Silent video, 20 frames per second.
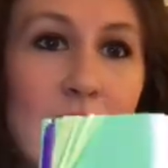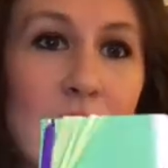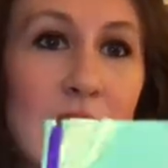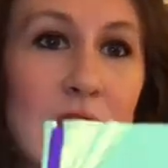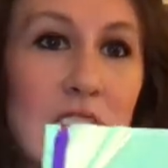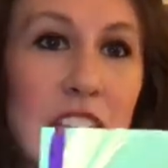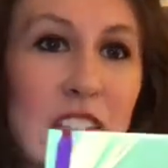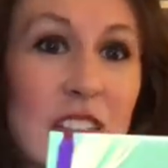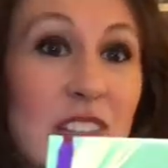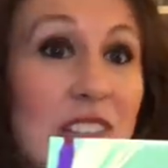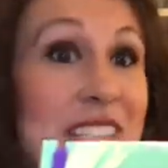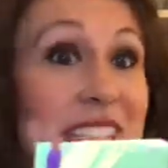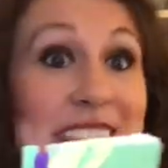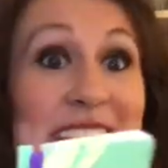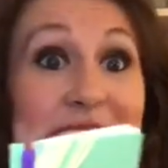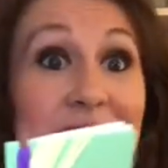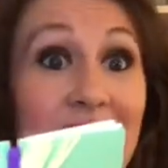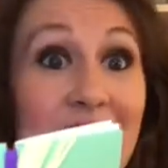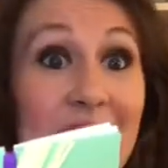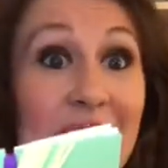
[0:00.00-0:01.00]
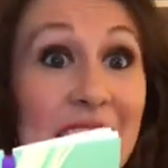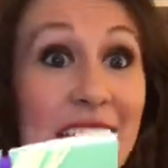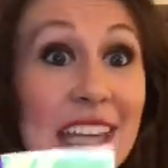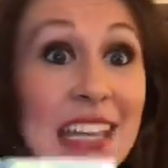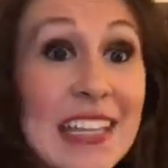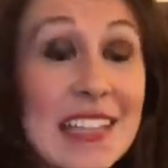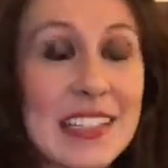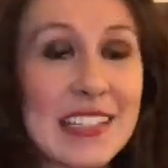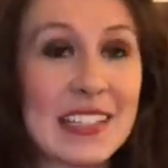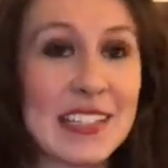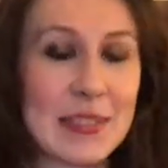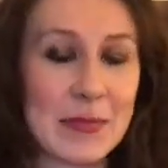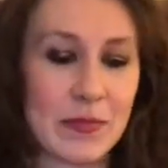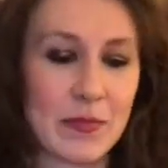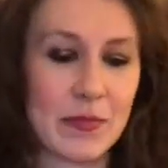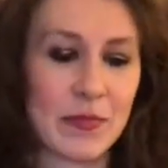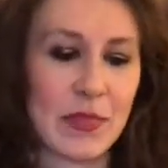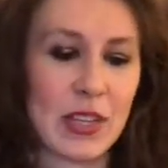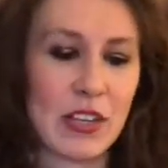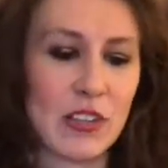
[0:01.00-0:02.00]
little designs.
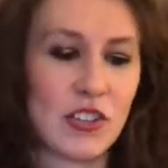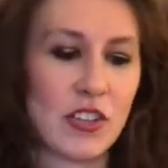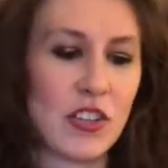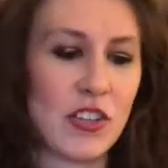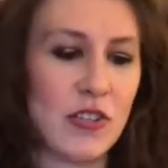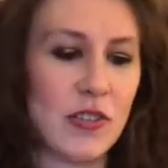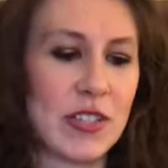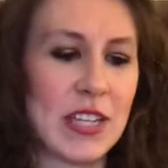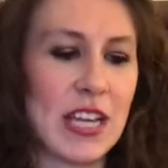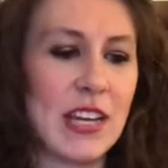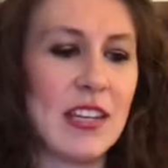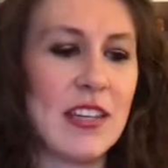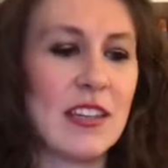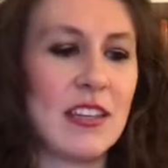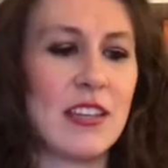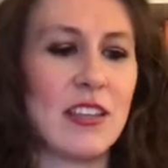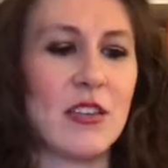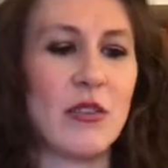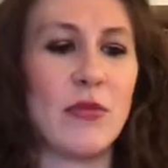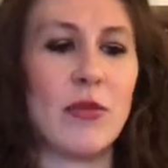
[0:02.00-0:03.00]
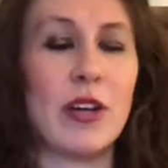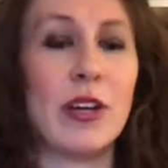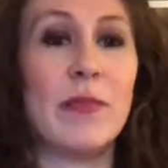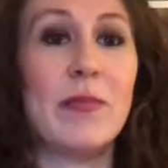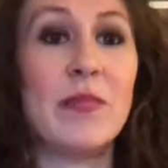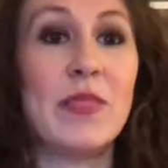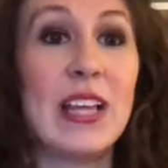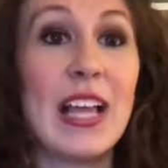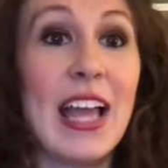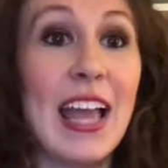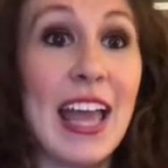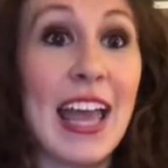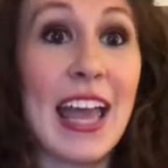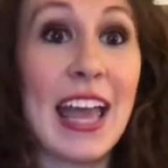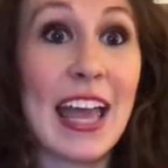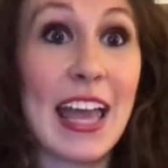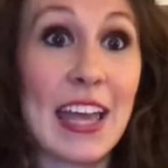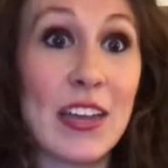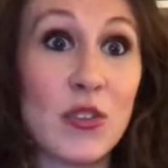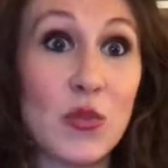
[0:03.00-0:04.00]
You can use anything you want.
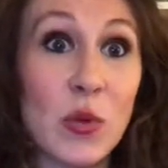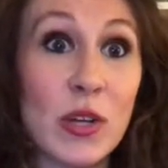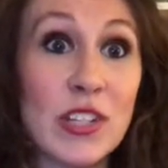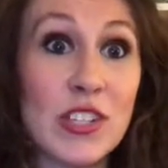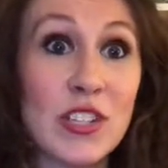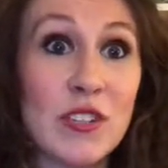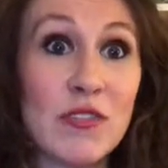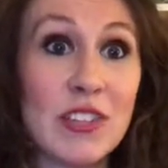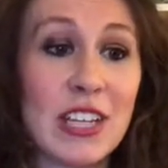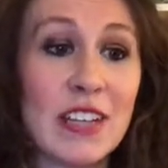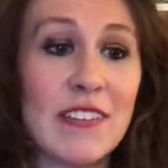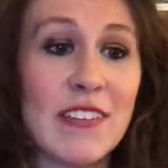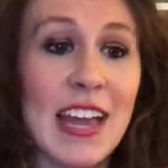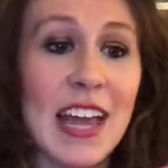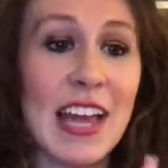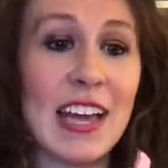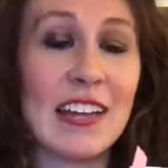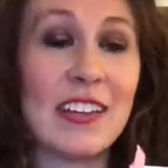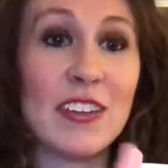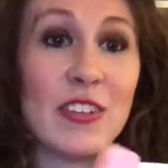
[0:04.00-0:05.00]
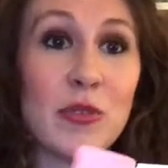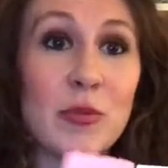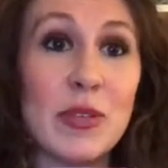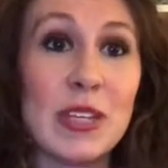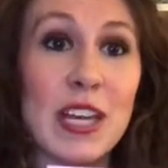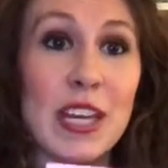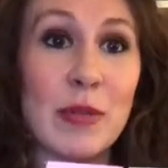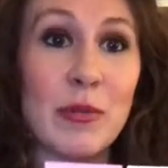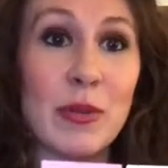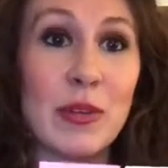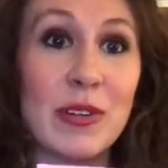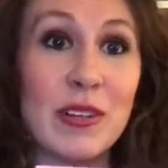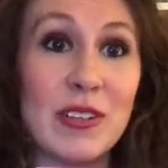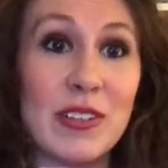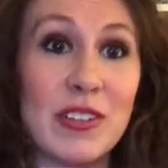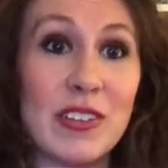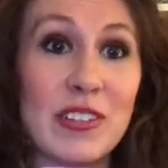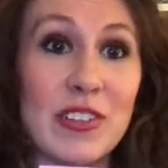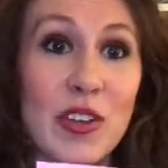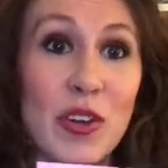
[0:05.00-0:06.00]
And once you've done that, you'll be able
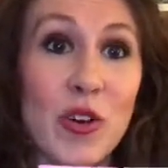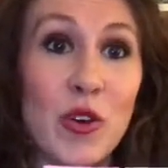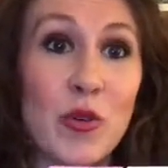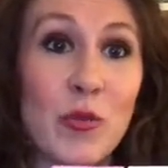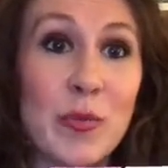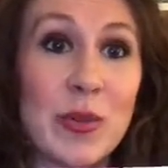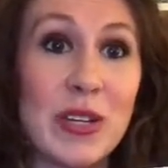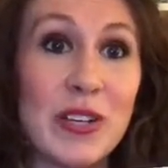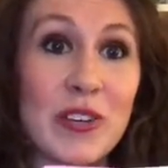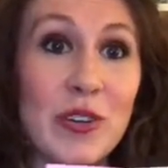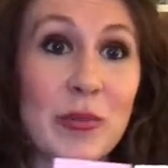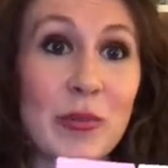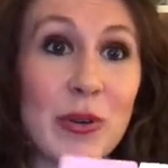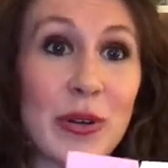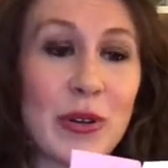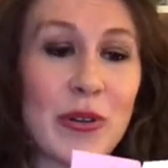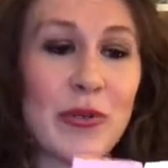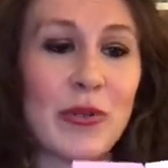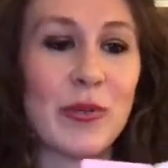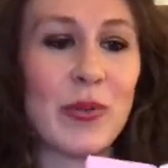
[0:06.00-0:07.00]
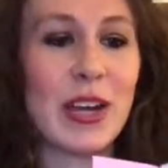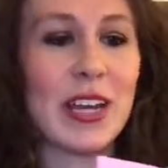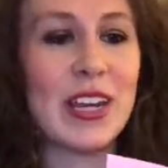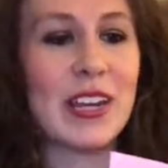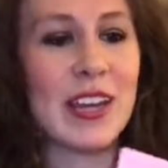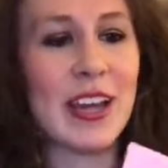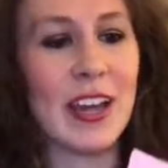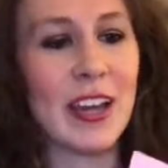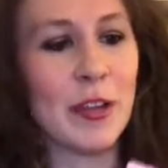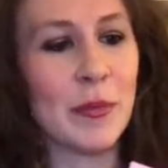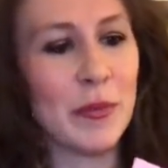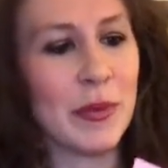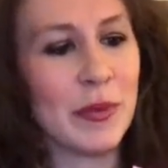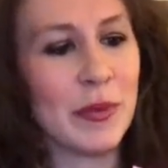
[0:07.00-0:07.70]
to open your book right up,